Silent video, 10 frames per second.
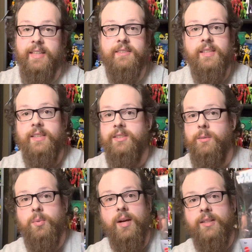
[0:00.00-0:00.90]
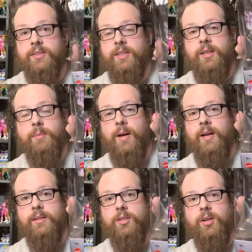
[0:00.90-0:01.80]
I said, surprised that
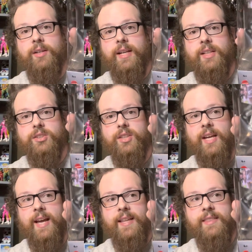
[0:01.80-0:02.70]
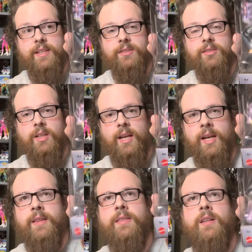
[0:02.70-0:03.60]
my Target actually had this,
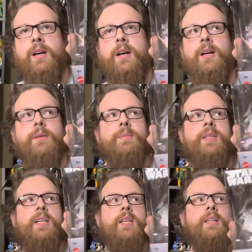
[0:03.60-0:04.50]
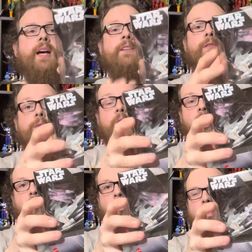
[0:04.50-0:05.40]
and I've
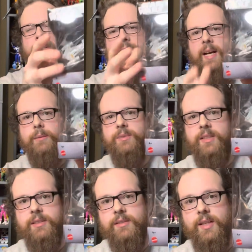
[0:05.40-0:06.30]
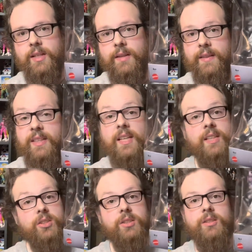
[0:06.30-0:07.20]
gone one time since then, and they
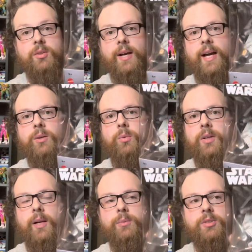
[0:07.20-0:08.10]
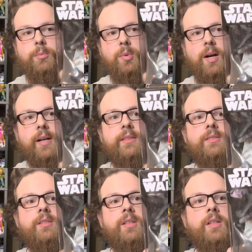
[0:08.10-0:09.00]
actually still had one. I was surprised.